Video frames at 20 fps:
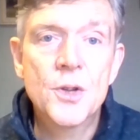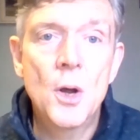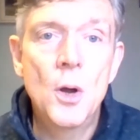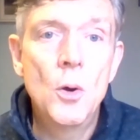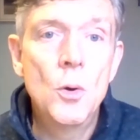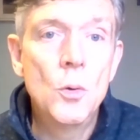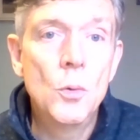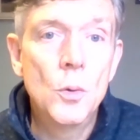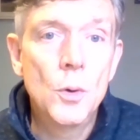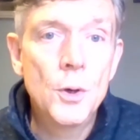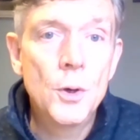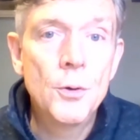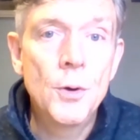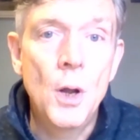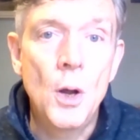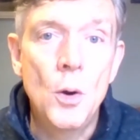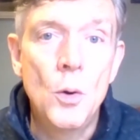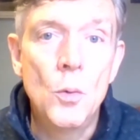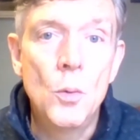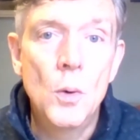so,
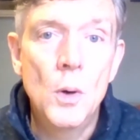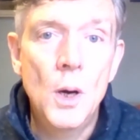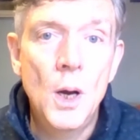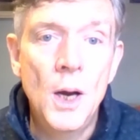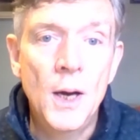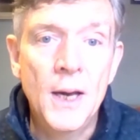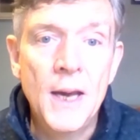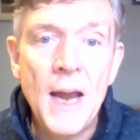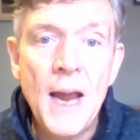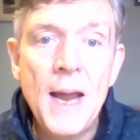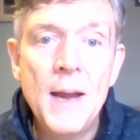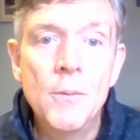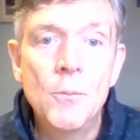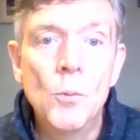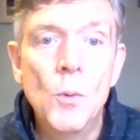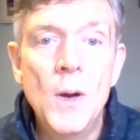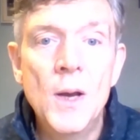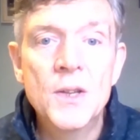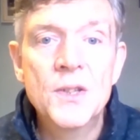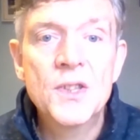
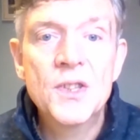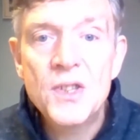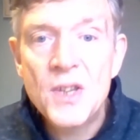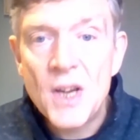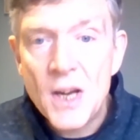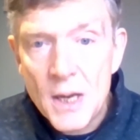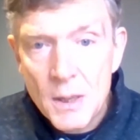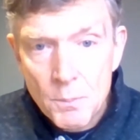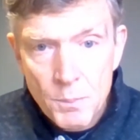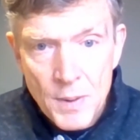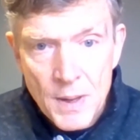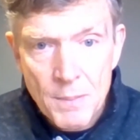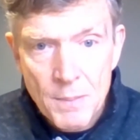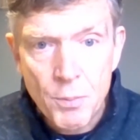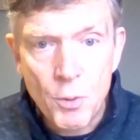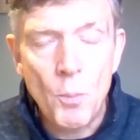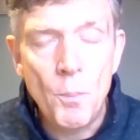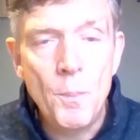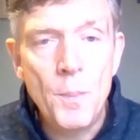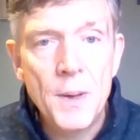again, we're seeing
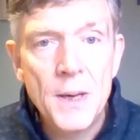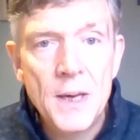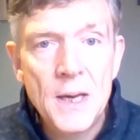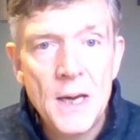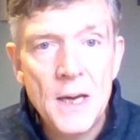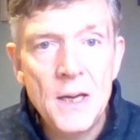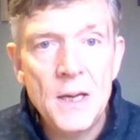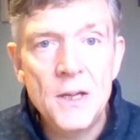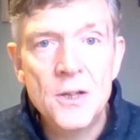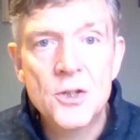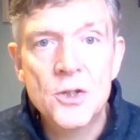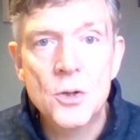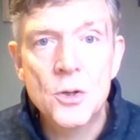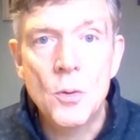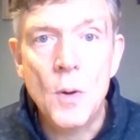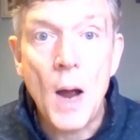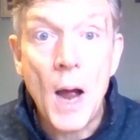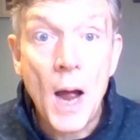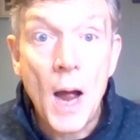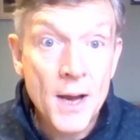people beginning
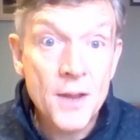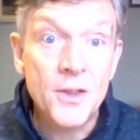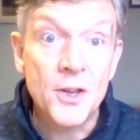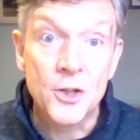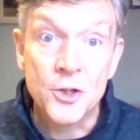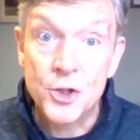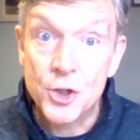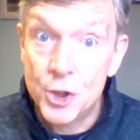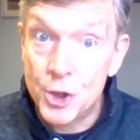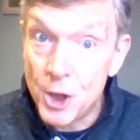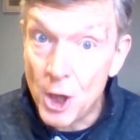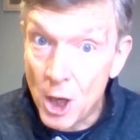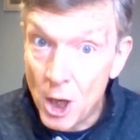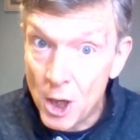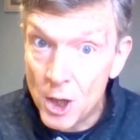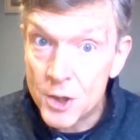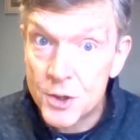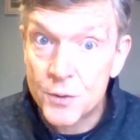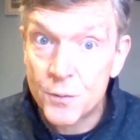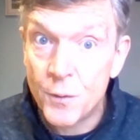to either
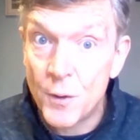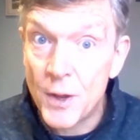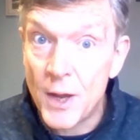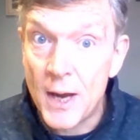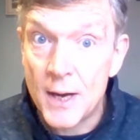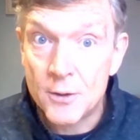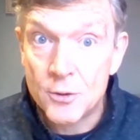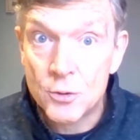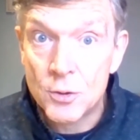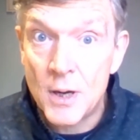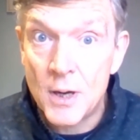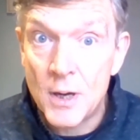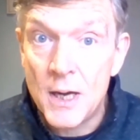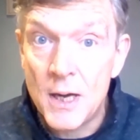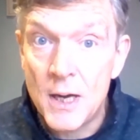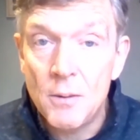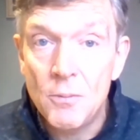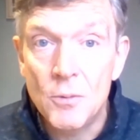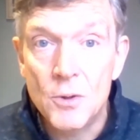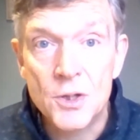charge for that
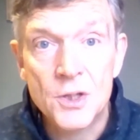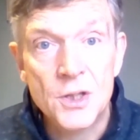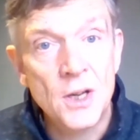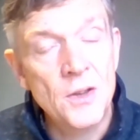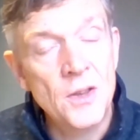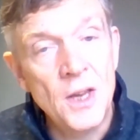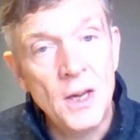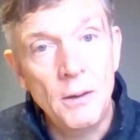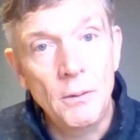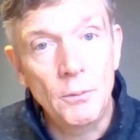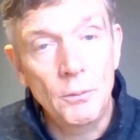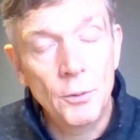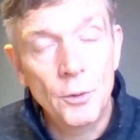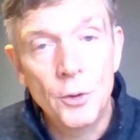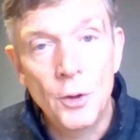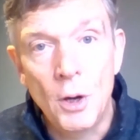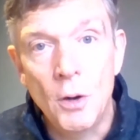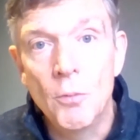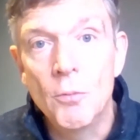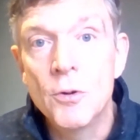training, which I think,
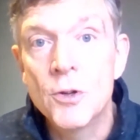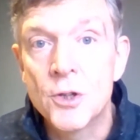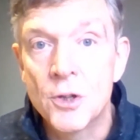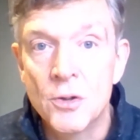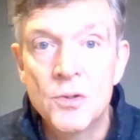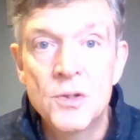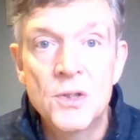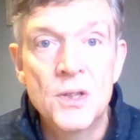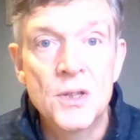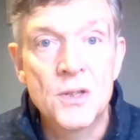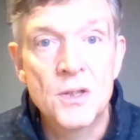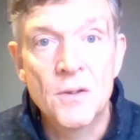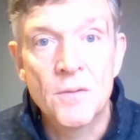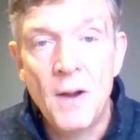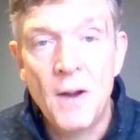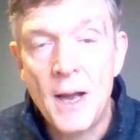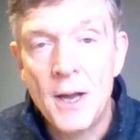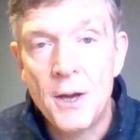reduces